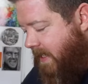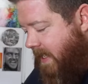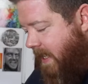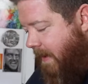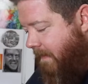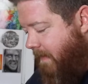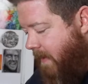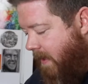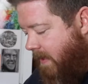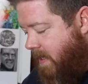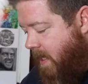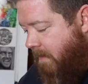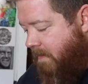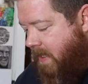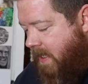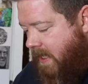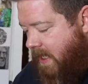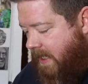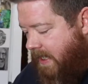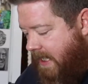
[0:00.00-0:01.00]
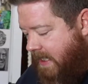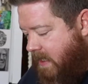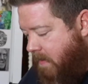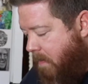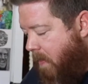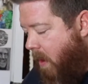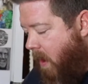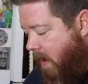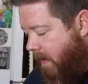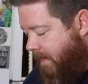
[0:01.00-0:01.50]
that I fucked up. That's a
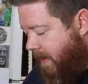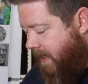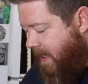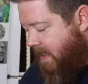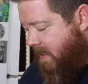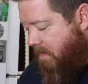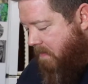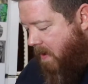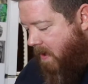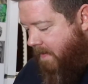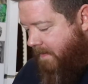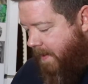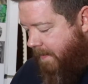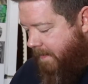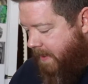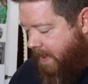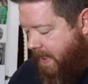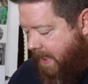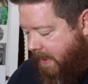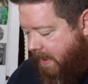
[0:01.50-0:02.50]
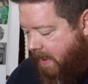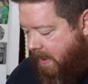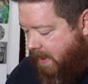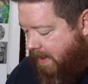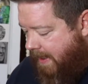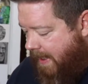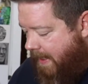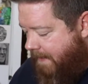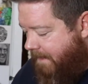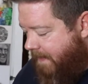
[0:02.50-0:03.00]
part of it. That's a part of everything in
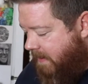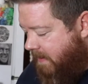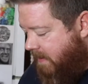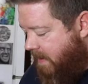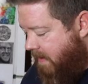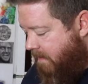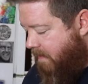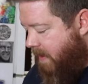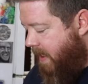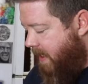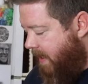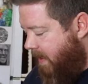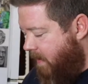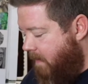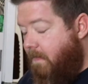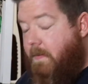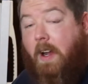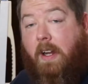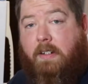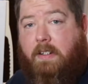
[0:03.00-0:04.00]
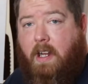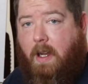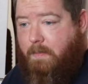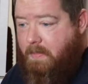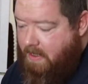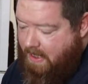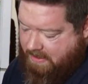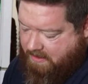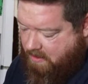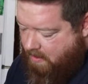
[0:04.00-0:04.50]
life, is admitting you fucked up,
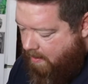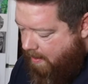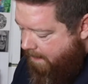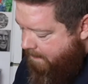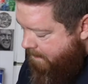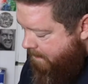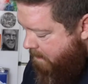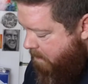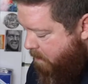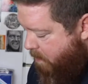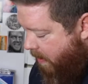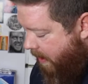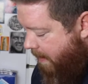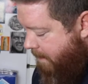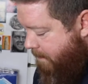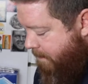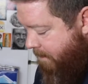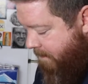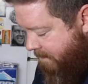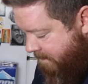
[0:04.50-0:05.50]
and that's all right. But